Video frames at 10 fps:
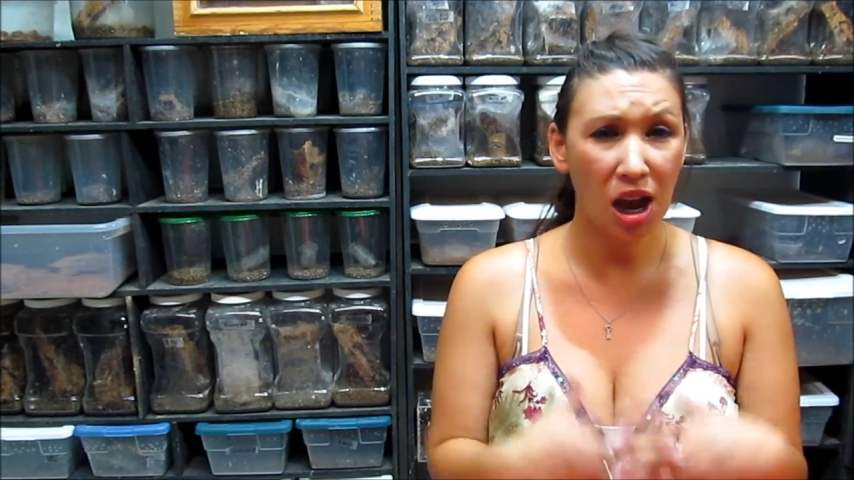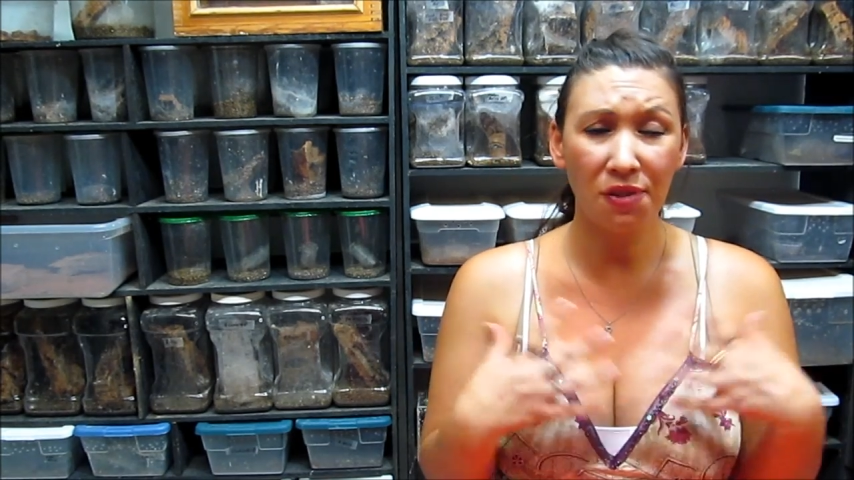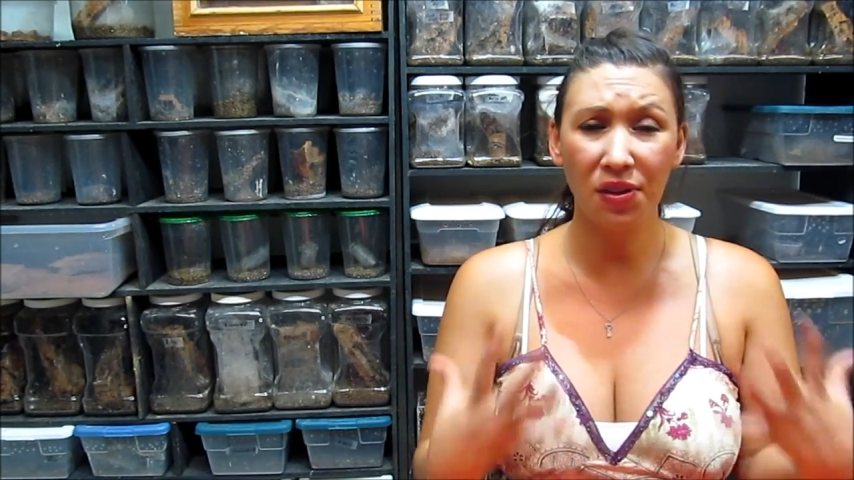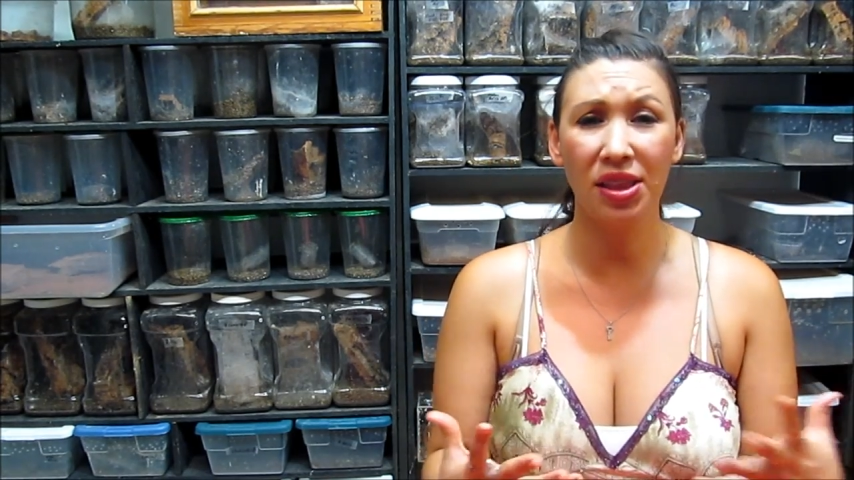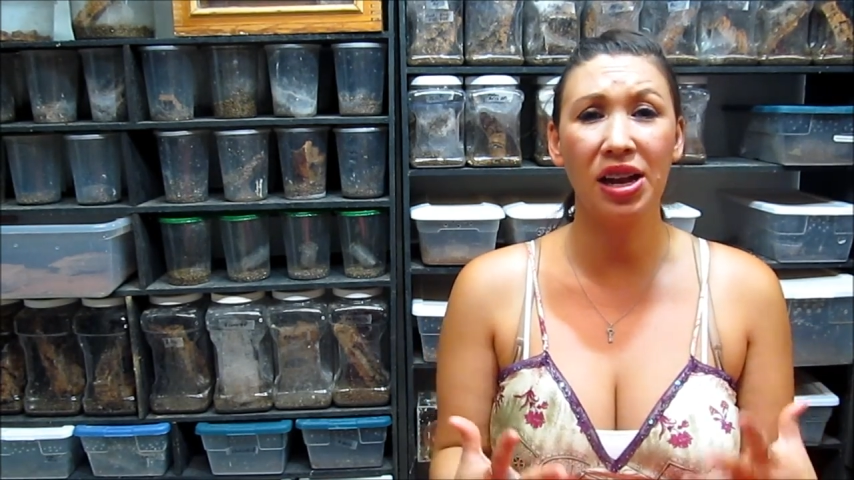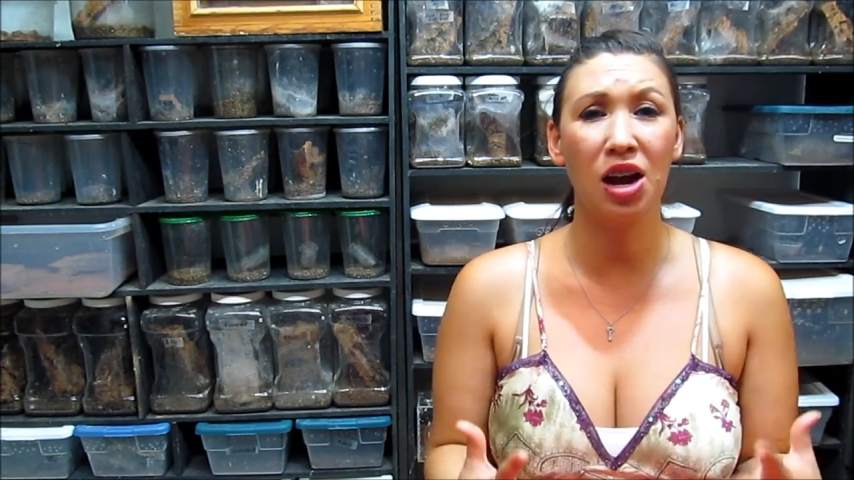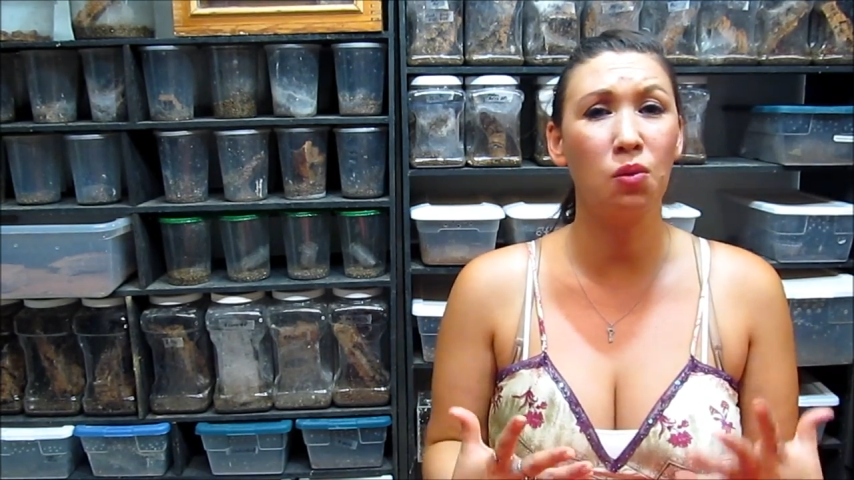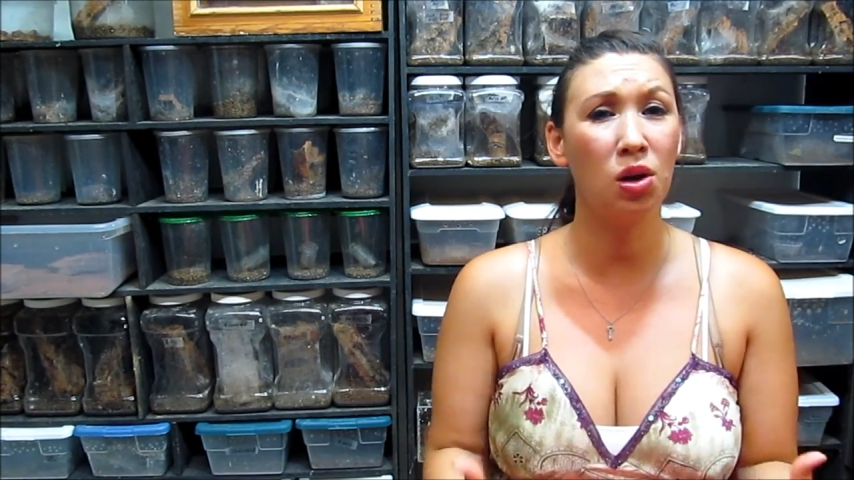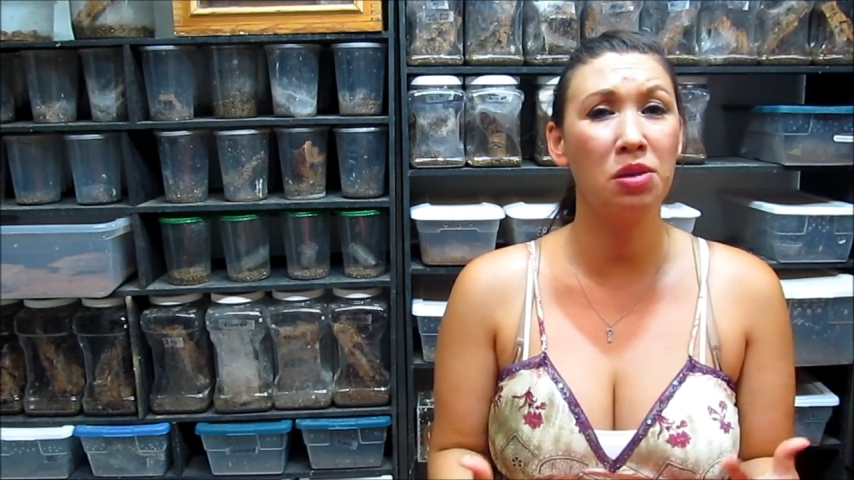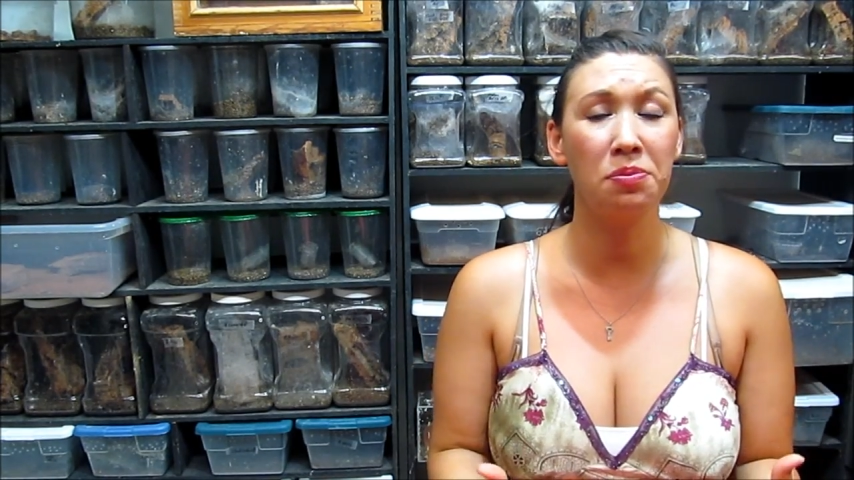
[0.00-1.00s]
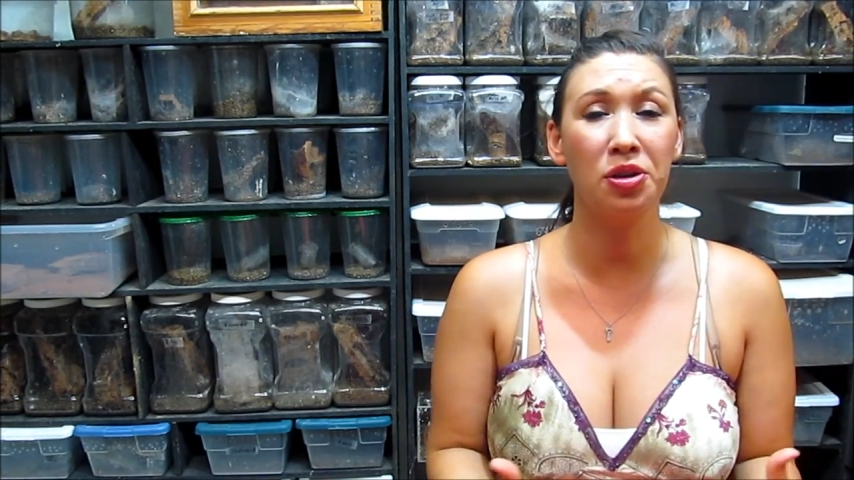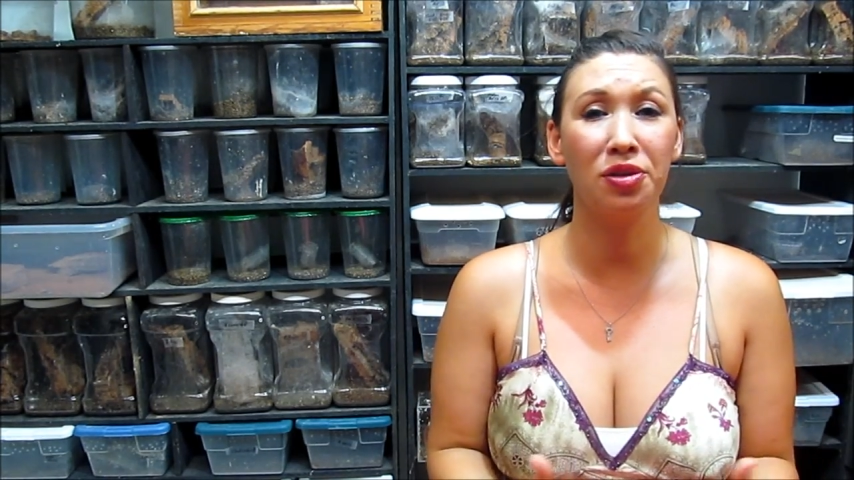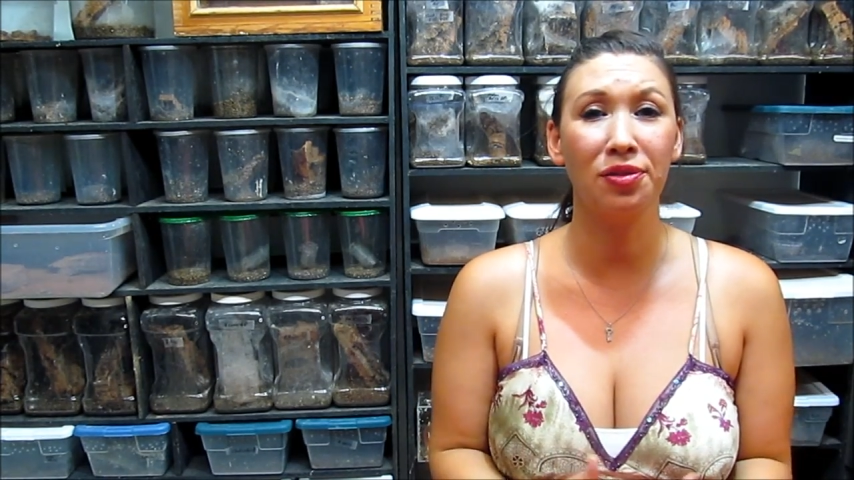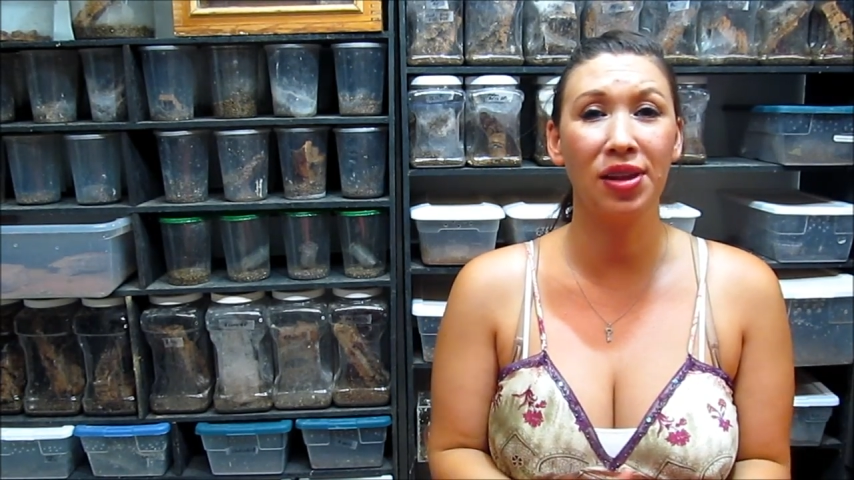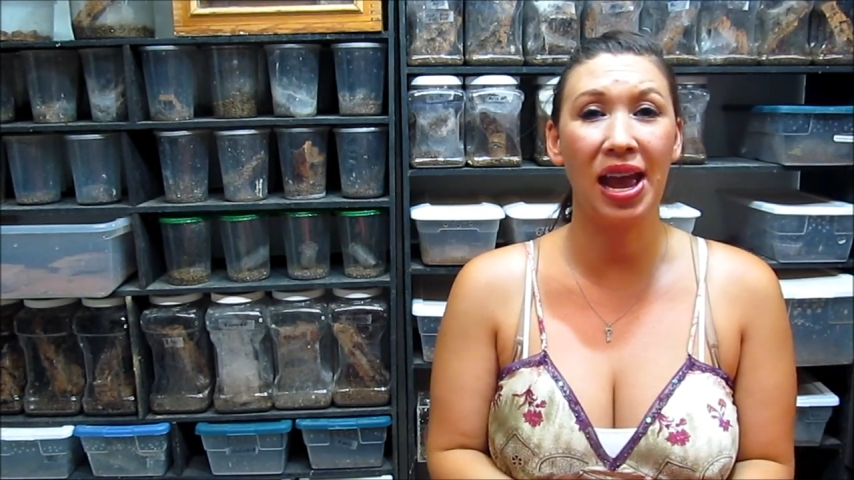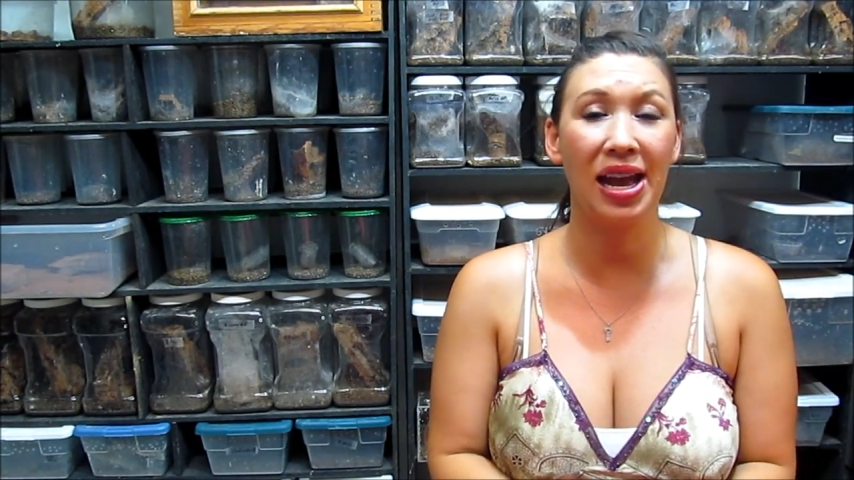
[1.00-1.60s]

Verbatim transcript: I finally got one beautiful